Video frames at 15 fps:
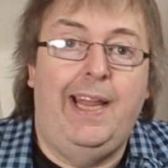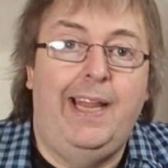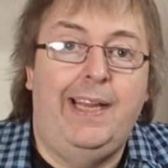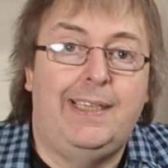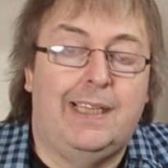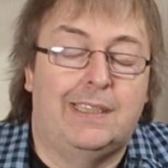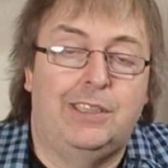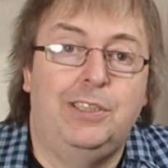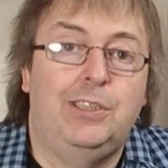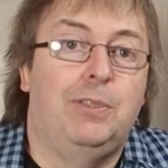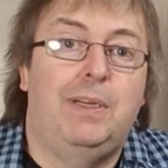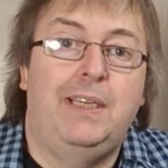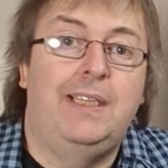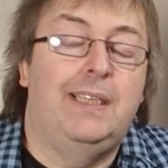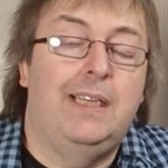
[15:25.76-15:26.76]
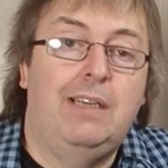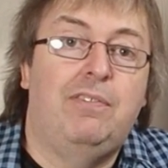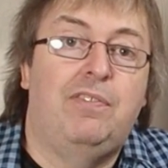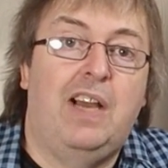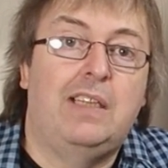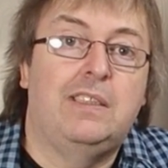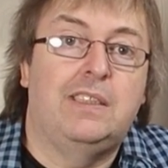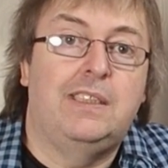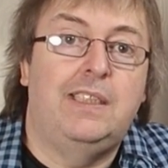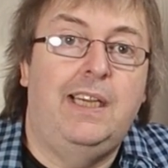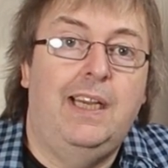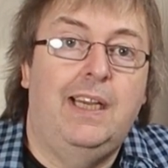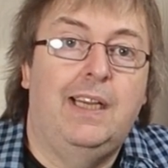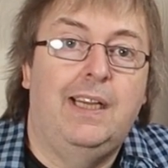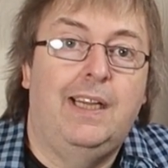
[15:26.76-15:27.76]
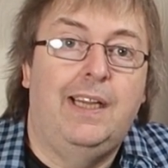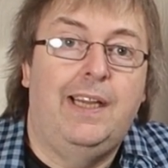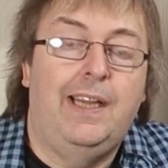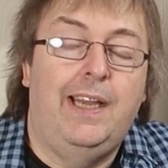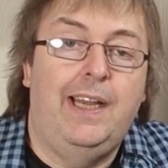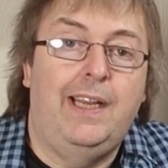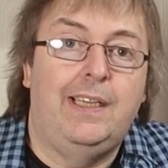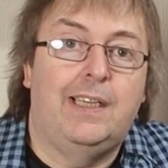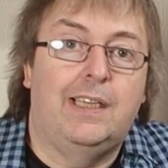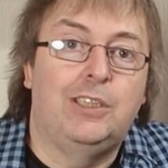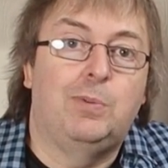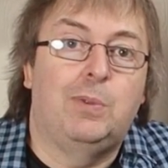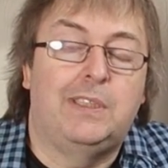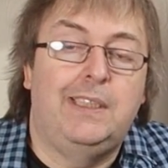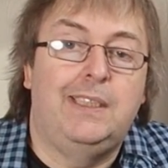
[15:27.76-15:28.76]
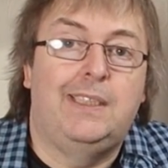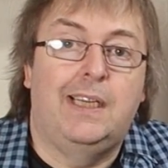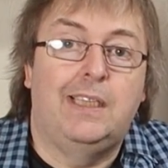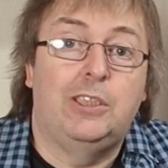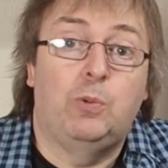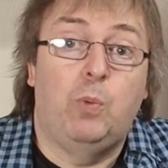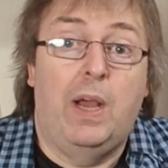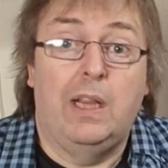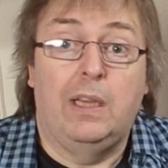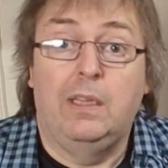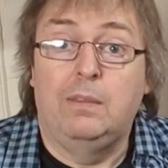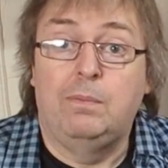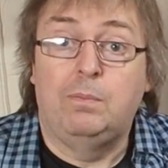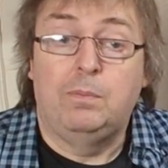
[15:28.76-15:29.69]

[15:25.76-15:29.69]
It doesn't do anything fancy, it does what it does well.